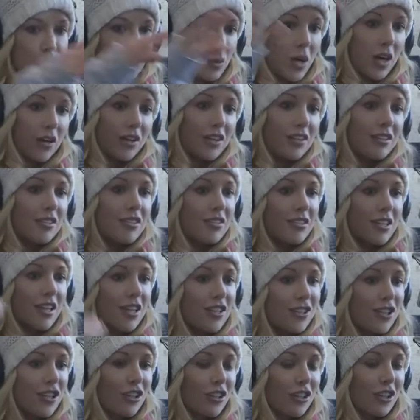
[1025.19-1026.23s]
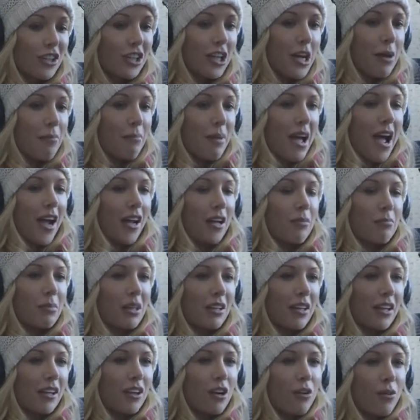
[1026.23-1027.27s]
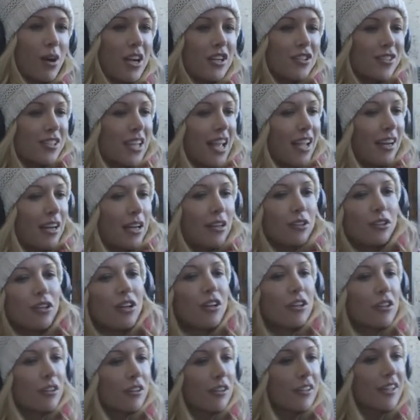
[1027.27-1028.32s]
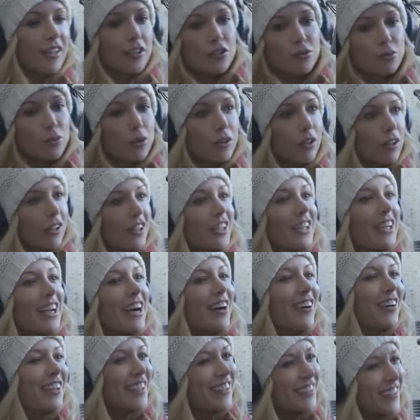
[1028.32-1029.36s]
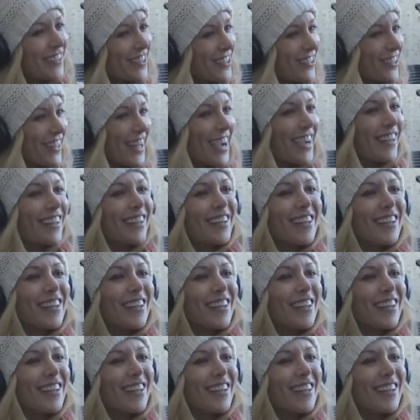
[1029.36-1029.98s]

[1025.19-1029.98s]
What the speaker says: walking the stage. He couldn't come back and be like, oh, I just hate how long her legs were. He couldn't do that.